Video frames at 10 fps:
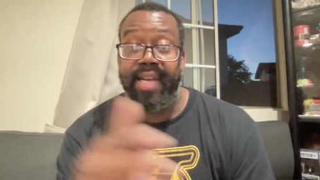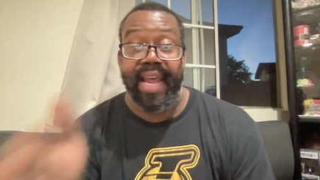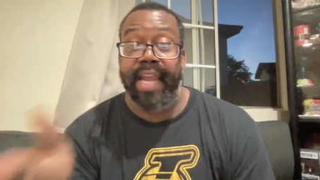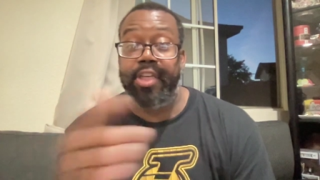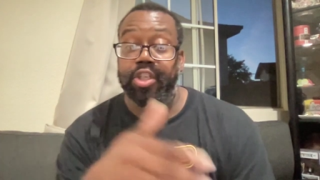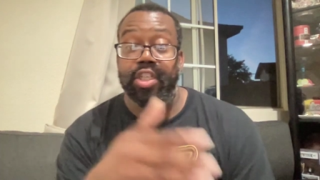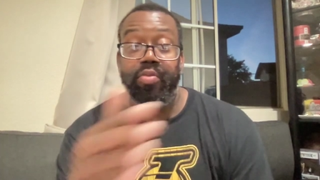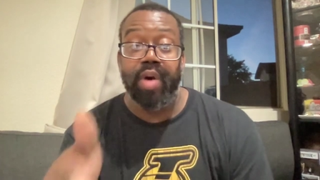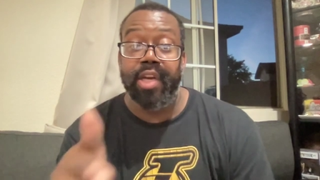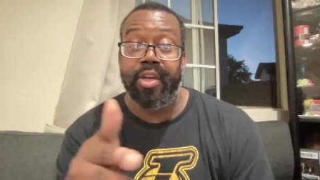the ageless
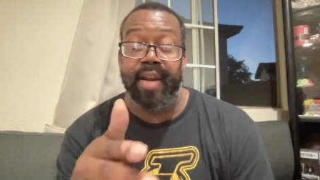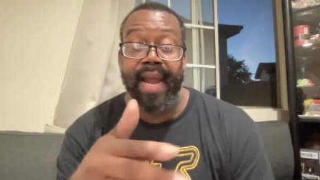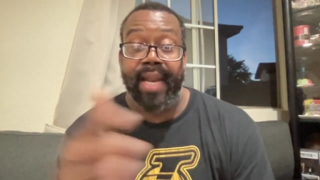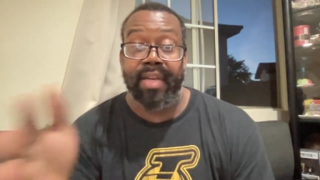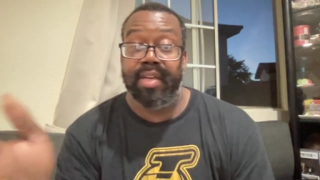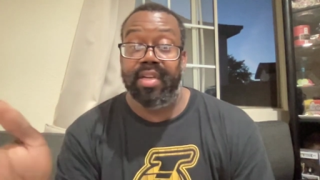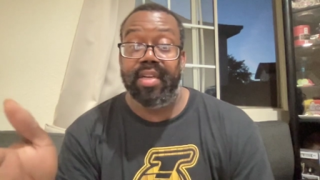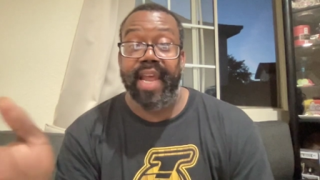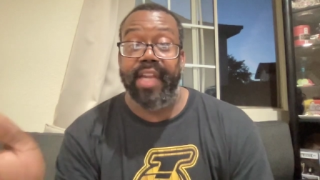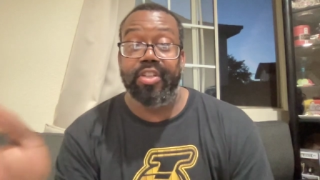wonder at
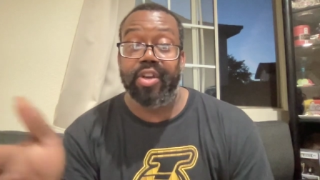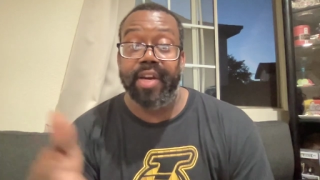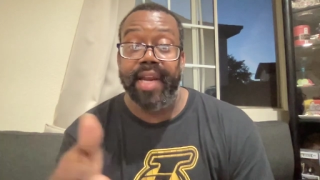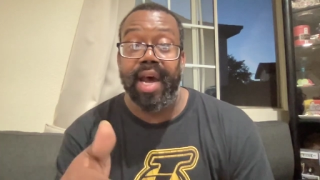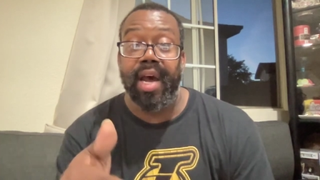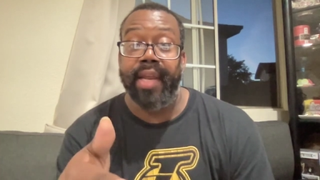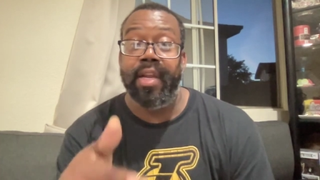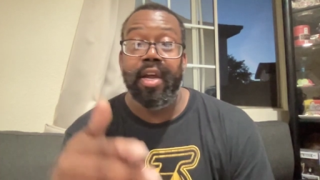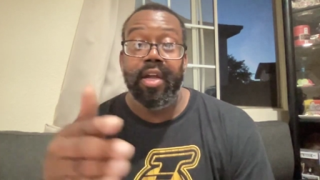age 39,